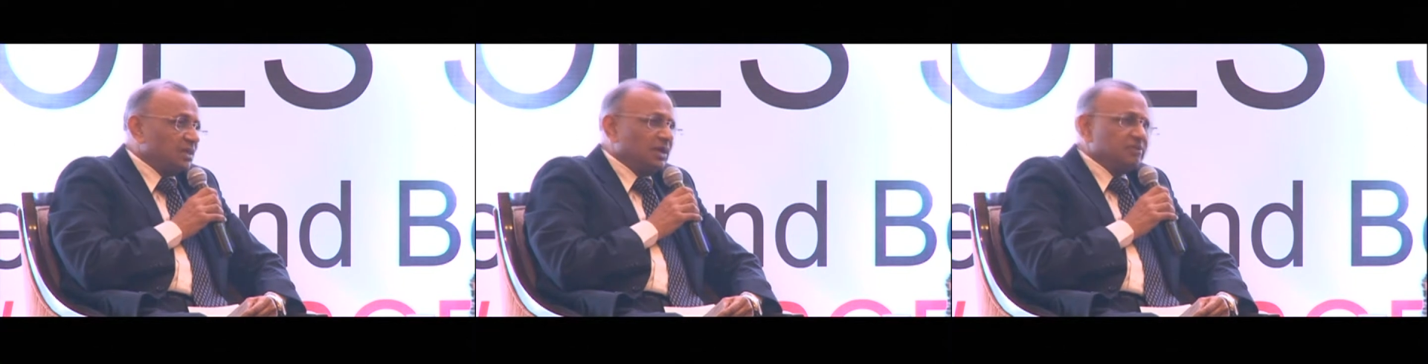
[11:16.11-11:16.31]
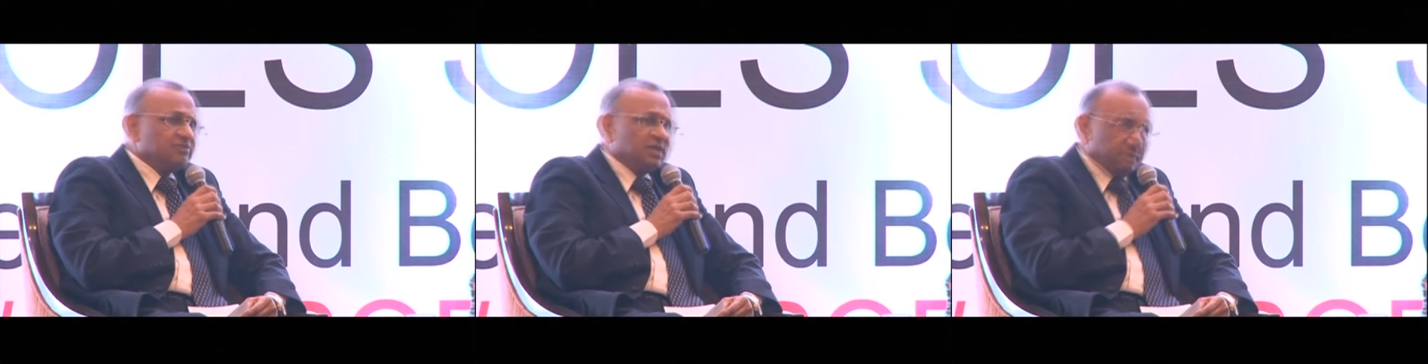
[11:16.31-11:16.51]

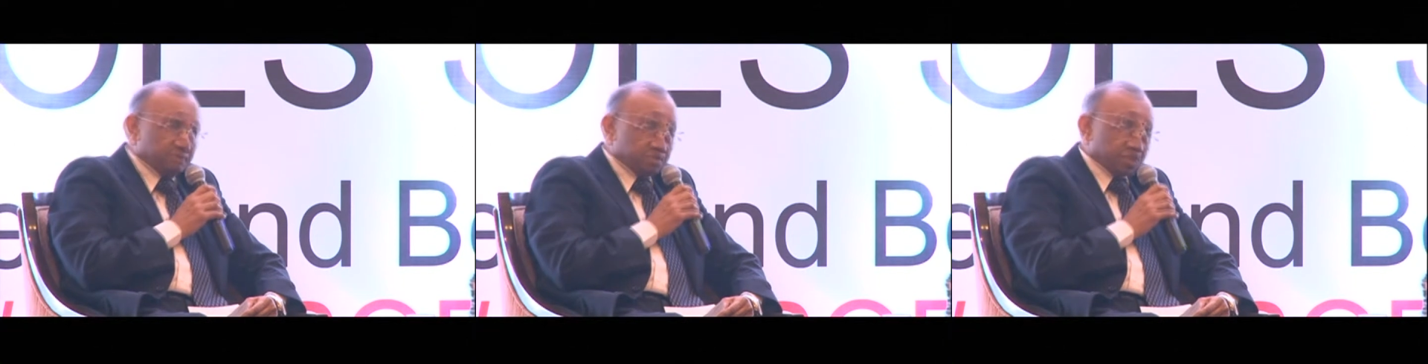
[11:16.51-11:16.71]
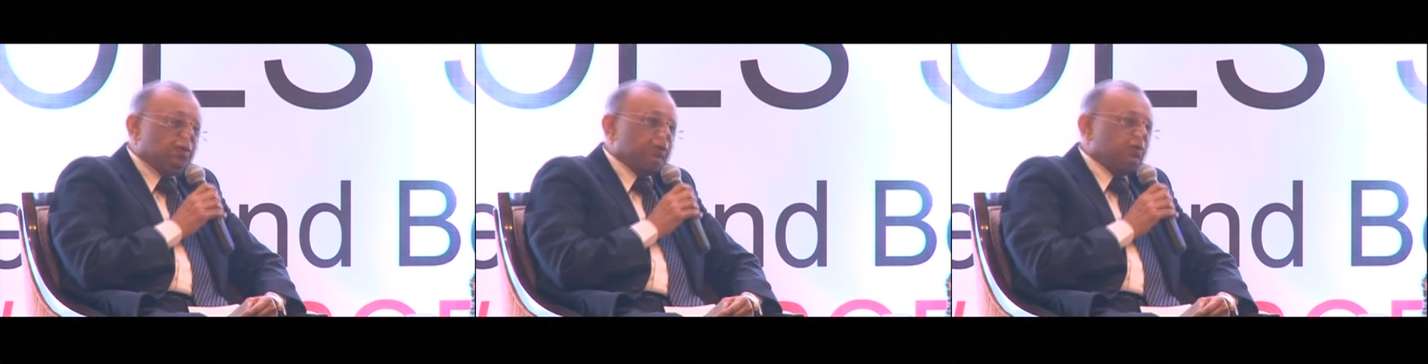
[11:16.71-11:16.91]
And they
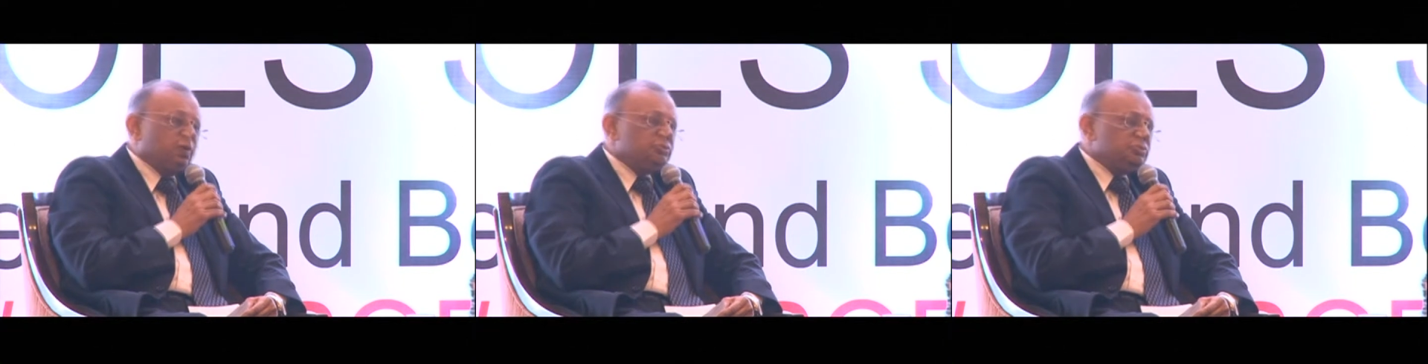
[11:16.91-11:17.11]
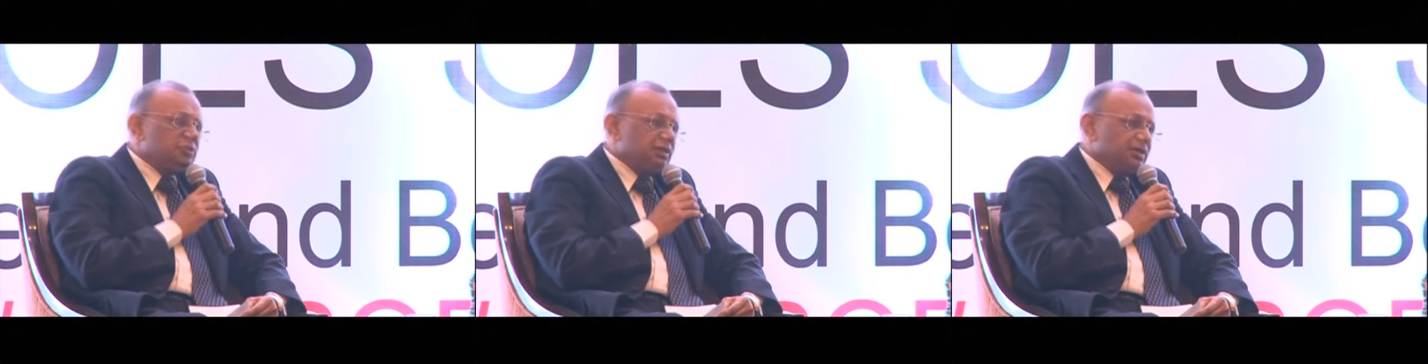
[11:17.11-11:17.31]
have time.
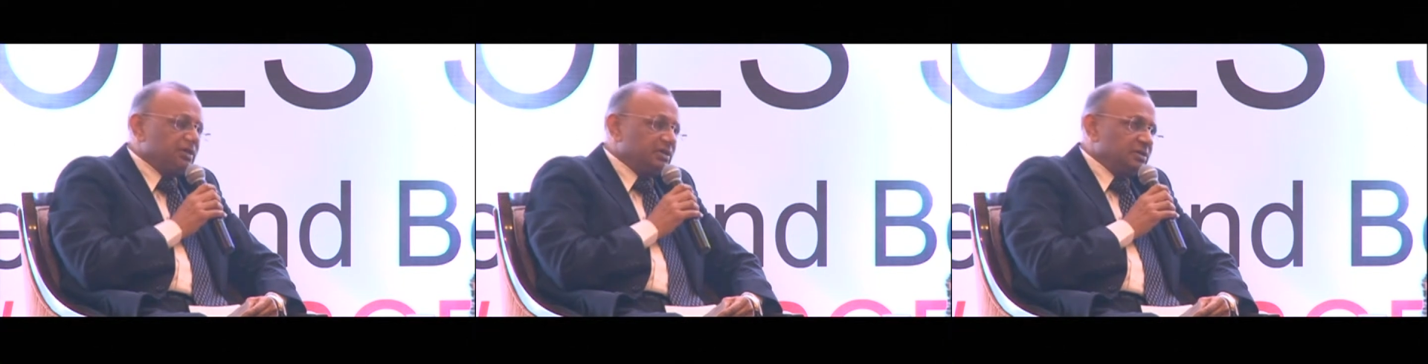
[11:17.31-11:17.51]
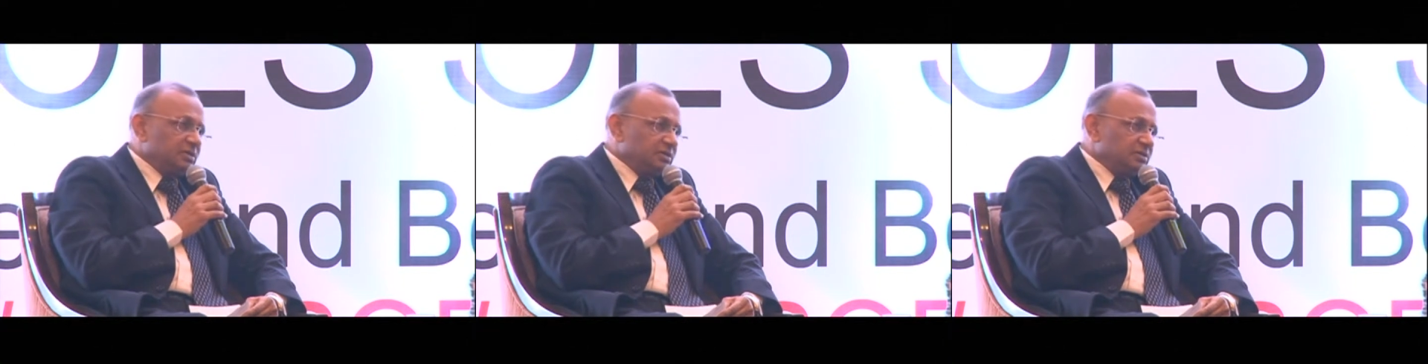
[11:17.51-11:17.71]
One
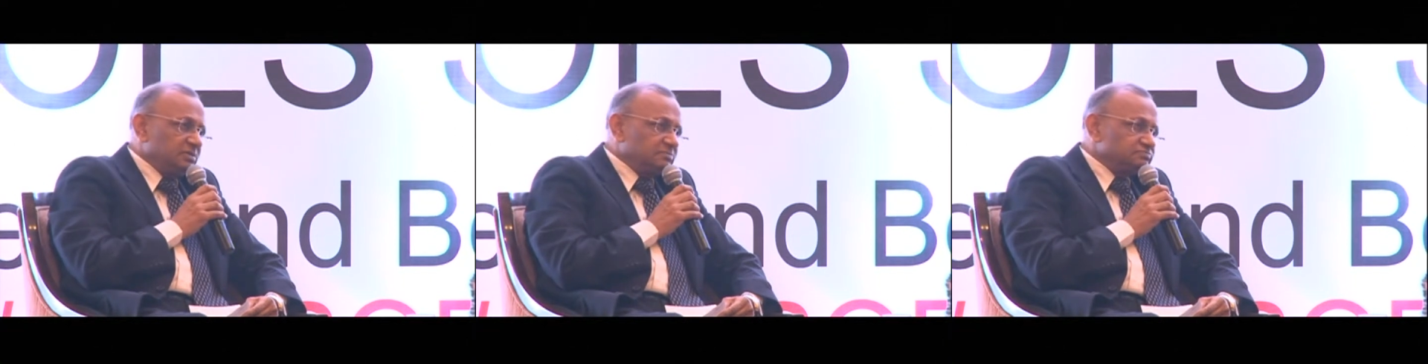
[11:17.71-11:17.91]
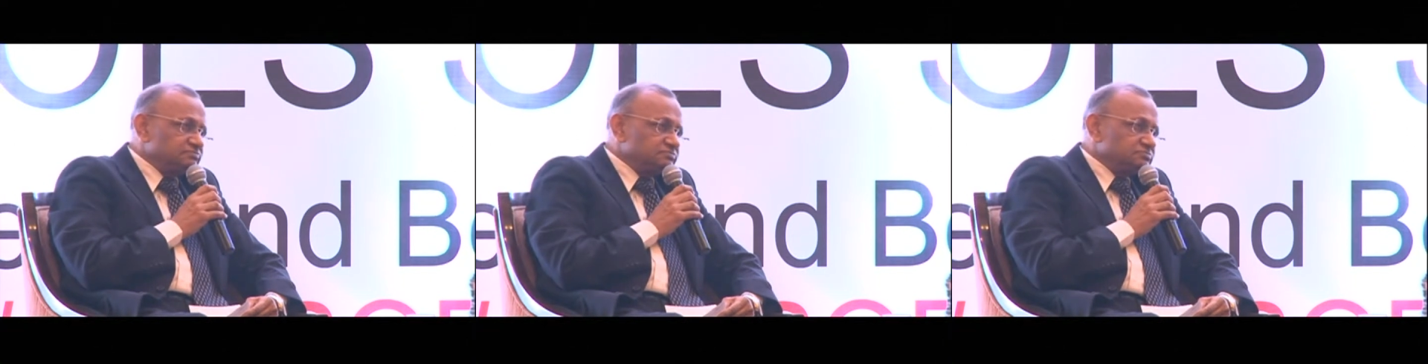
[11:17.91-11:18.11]
thing
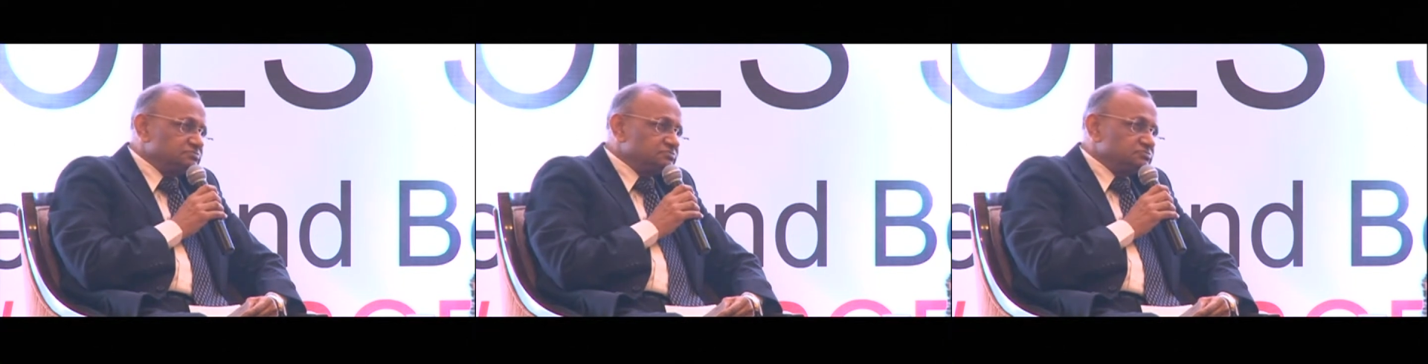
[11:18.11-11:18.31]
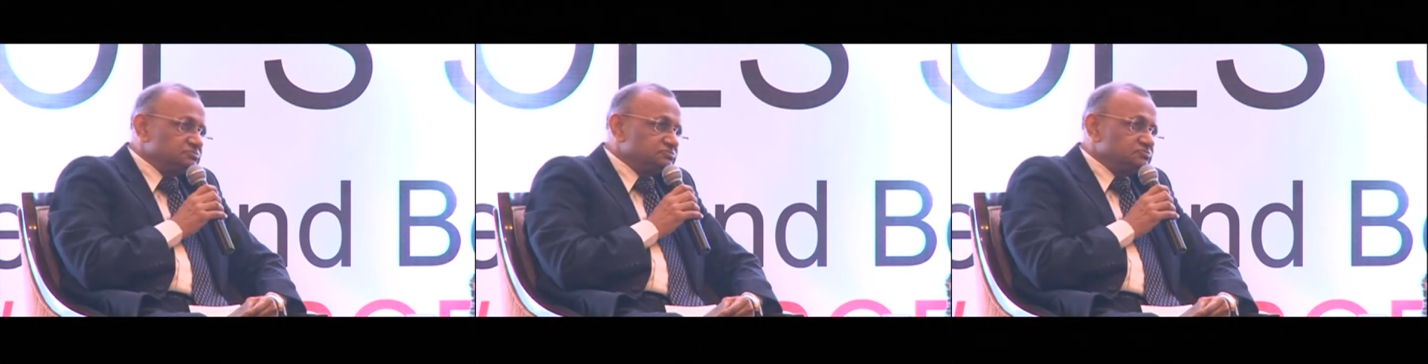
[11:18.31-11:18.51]

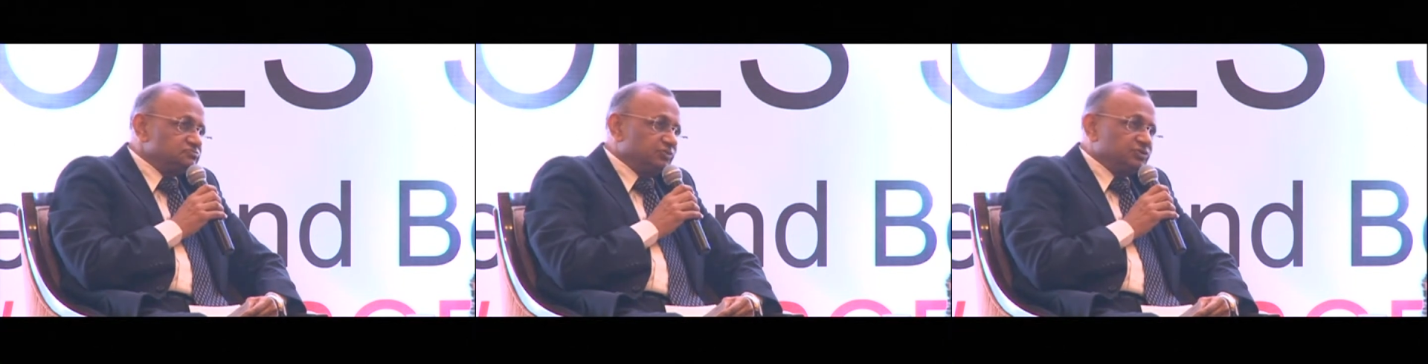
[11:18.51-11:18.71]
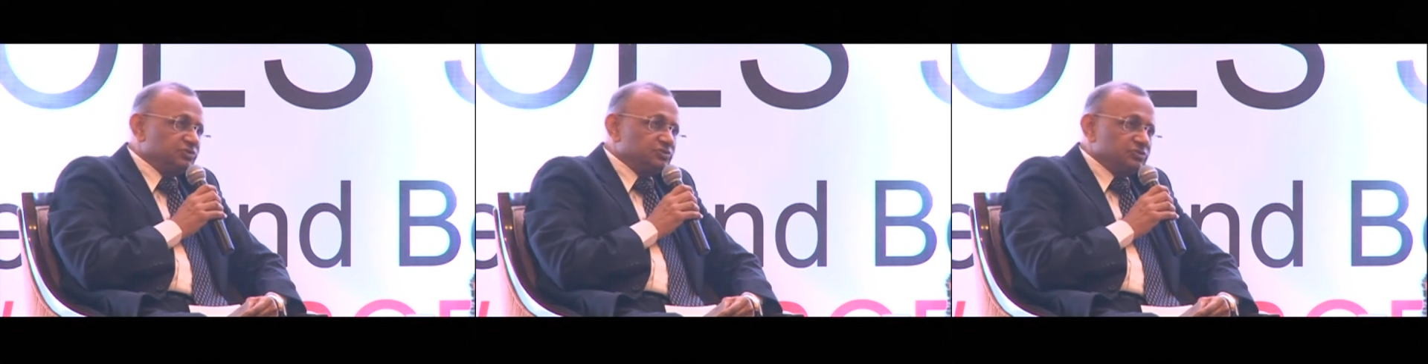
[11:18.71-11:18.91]

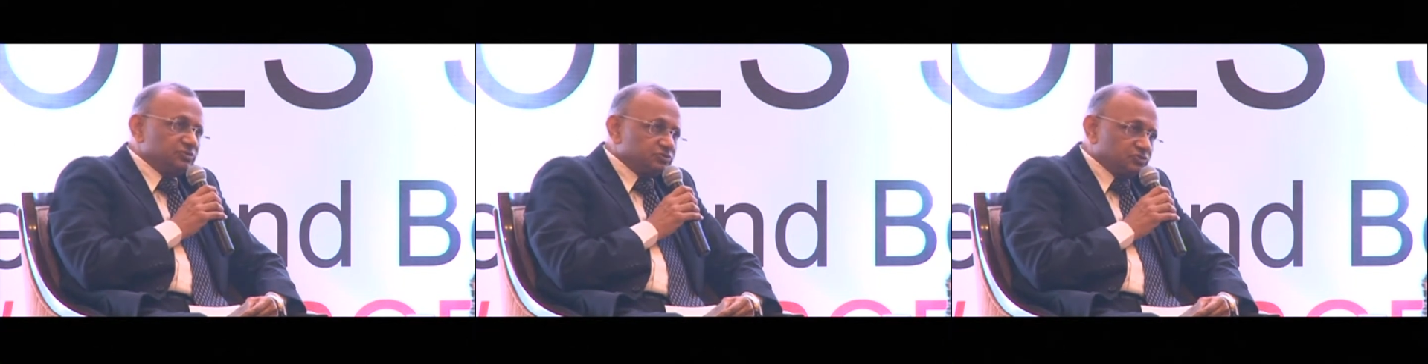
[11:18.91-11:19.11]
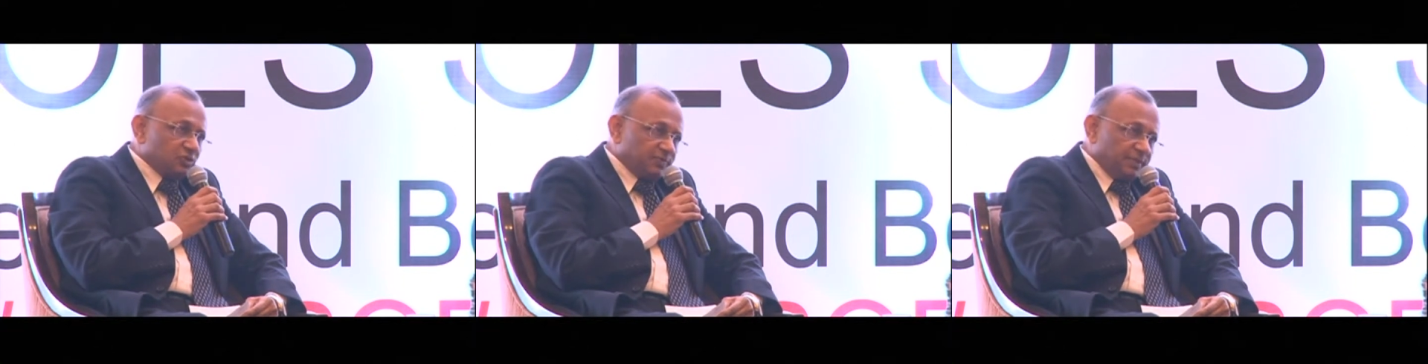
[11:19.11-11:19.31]
which
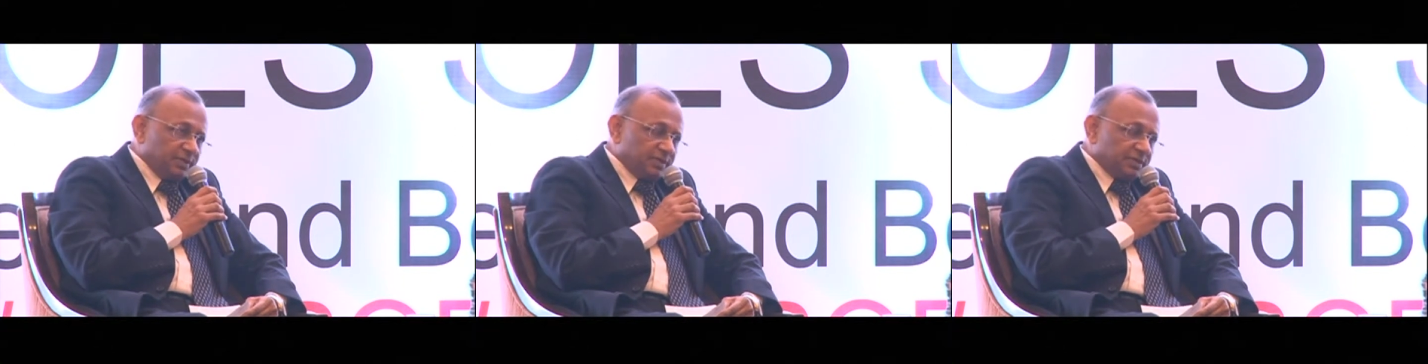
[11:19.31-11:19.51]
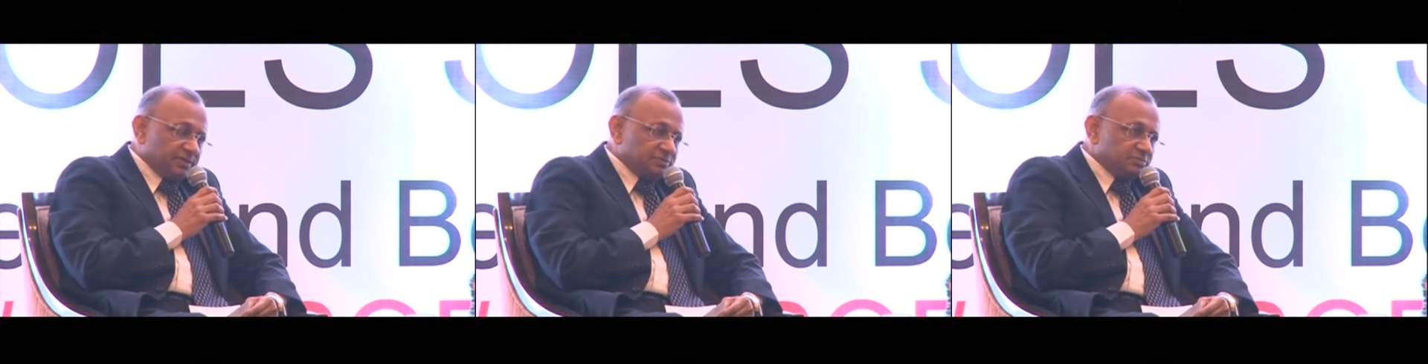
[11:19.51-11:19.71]
is
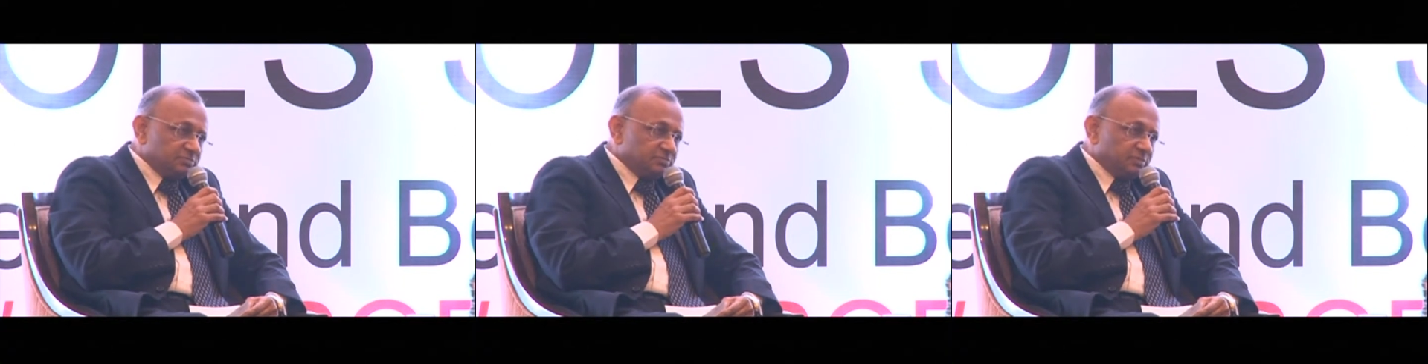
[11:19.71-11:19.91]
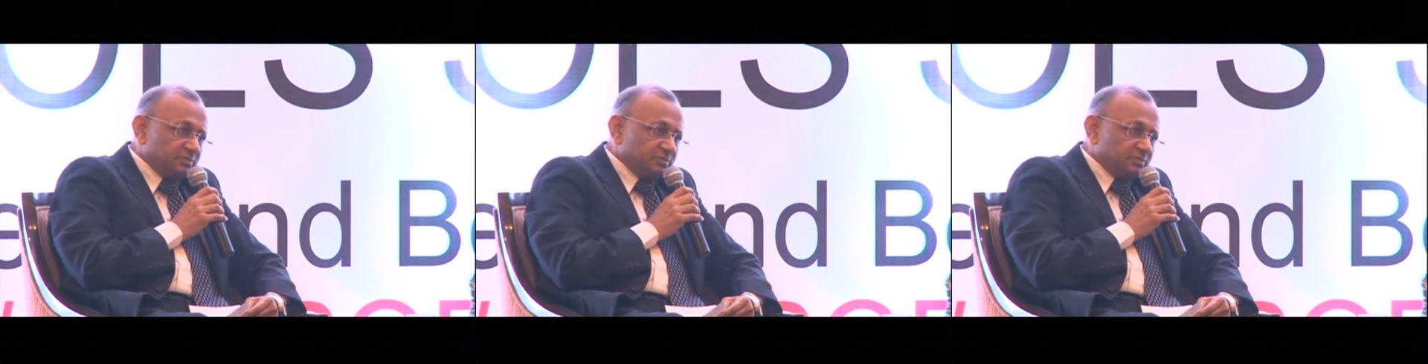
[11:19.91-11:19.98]
stopping is